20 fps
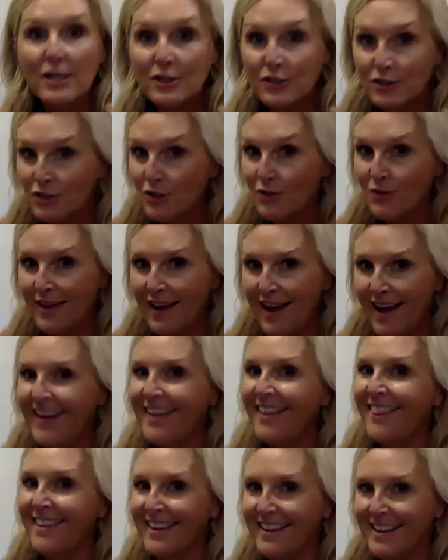do that
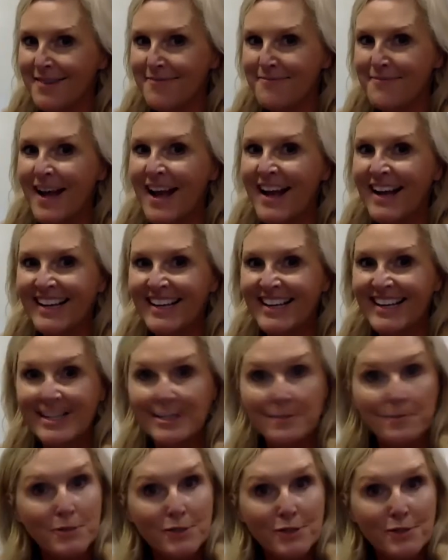and then come back and let's
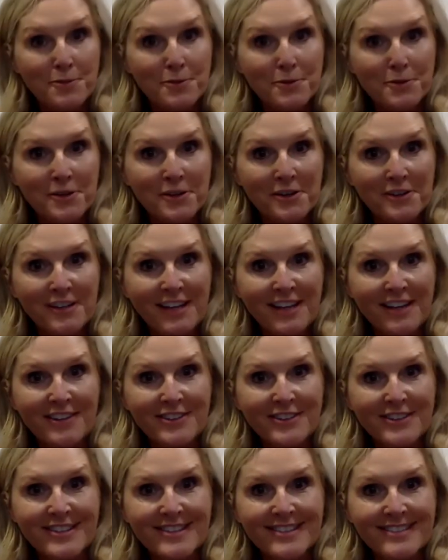push and pull our
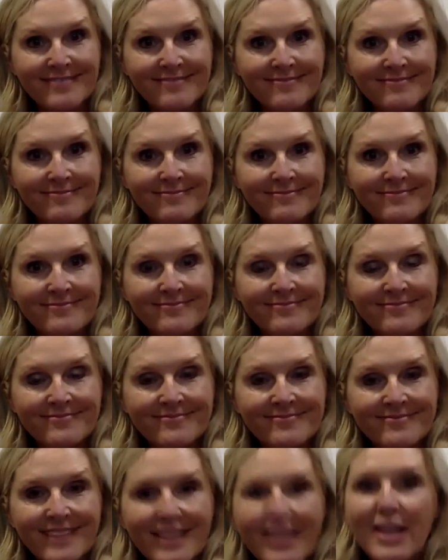letters.
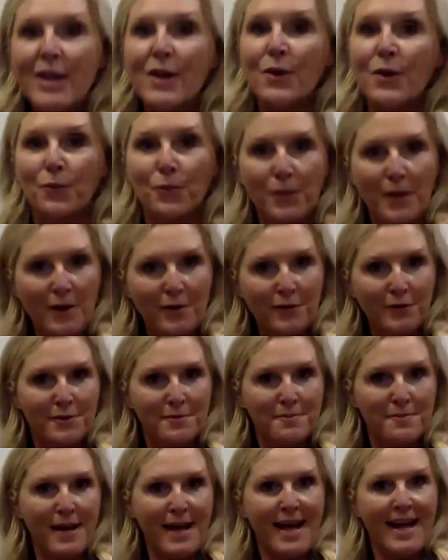Welcome
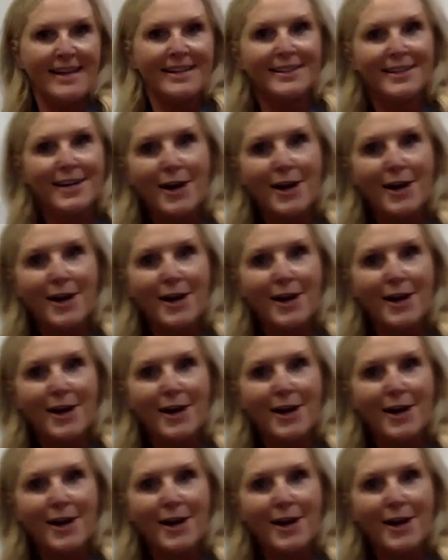back.